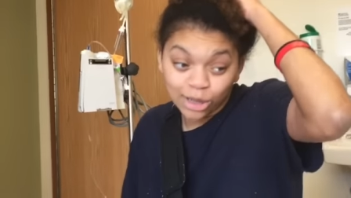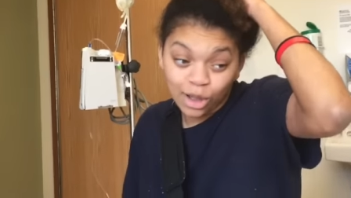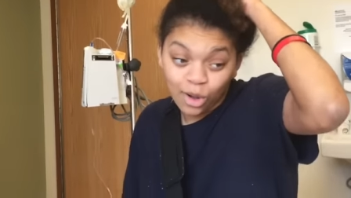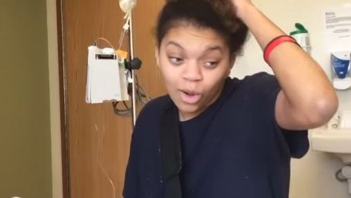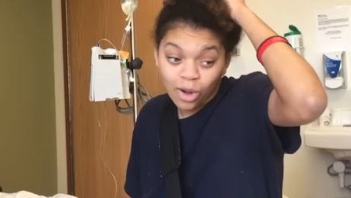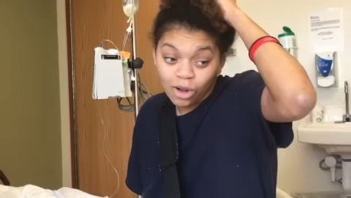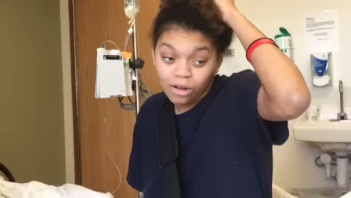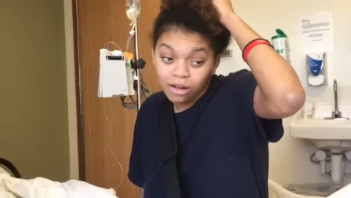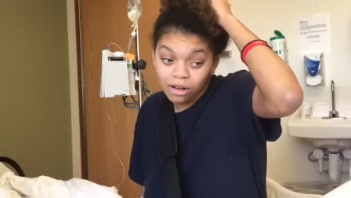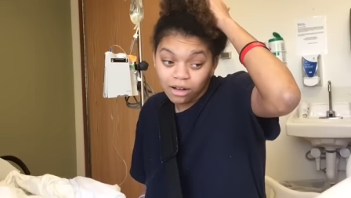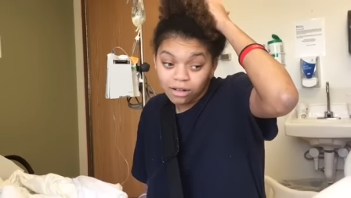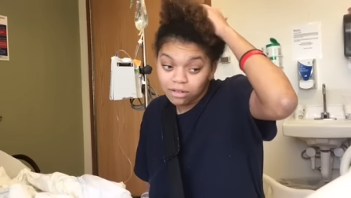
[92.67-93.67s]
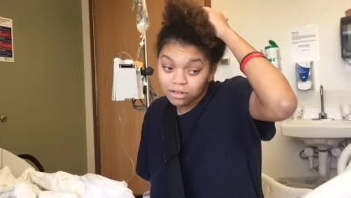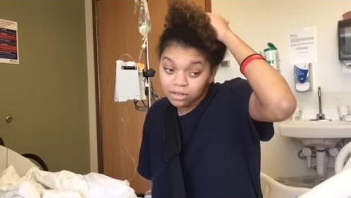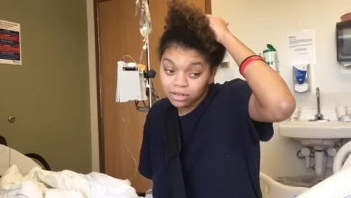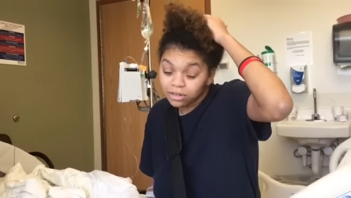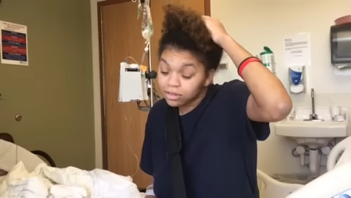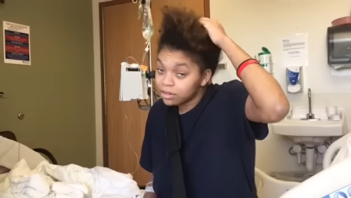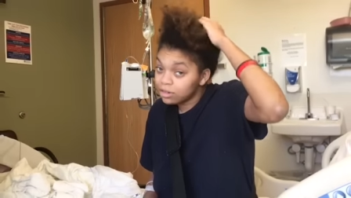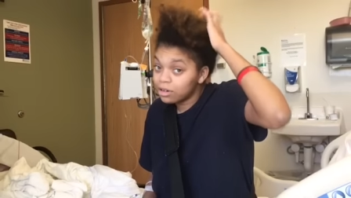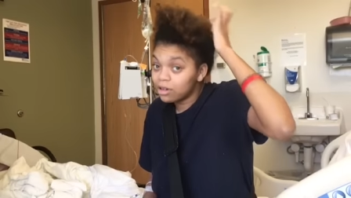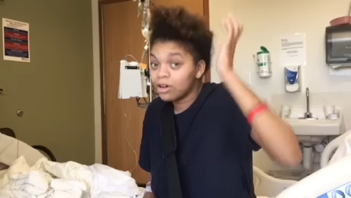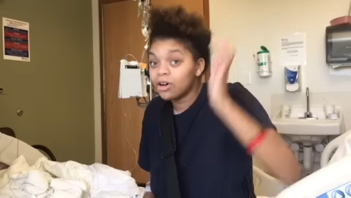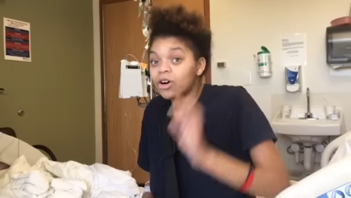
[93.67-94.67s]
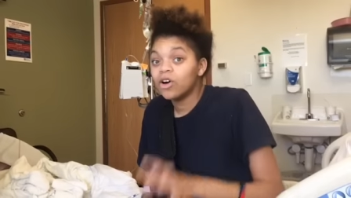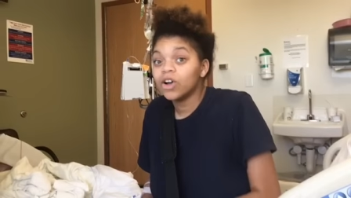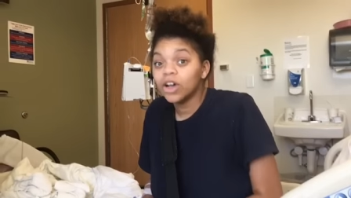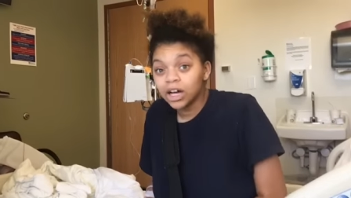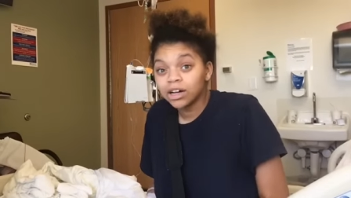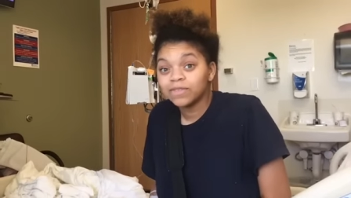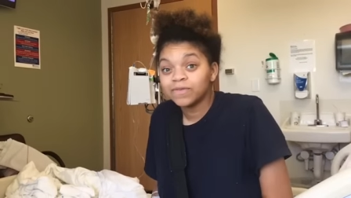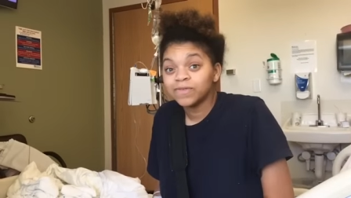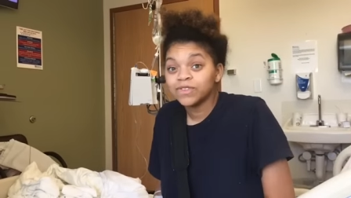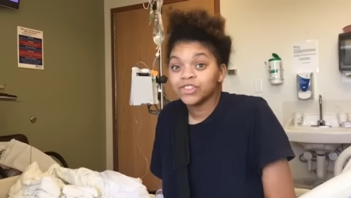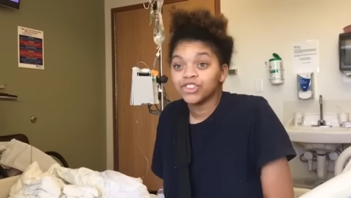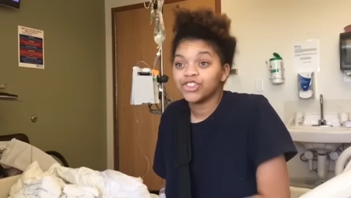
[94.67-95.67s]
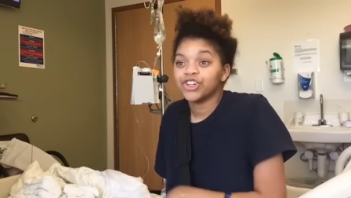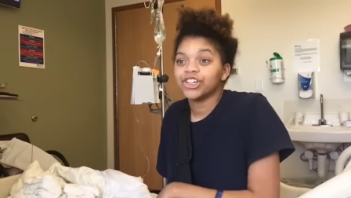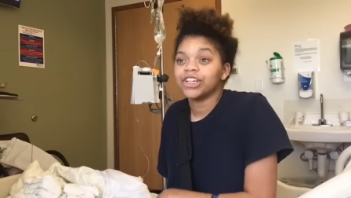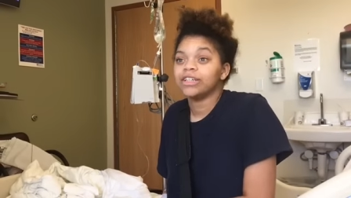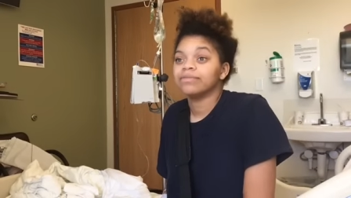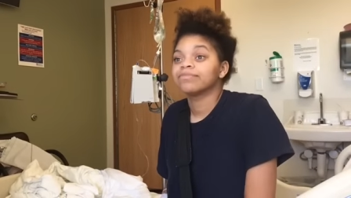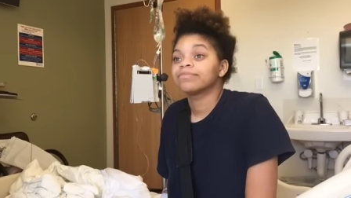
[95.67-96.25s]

long journey.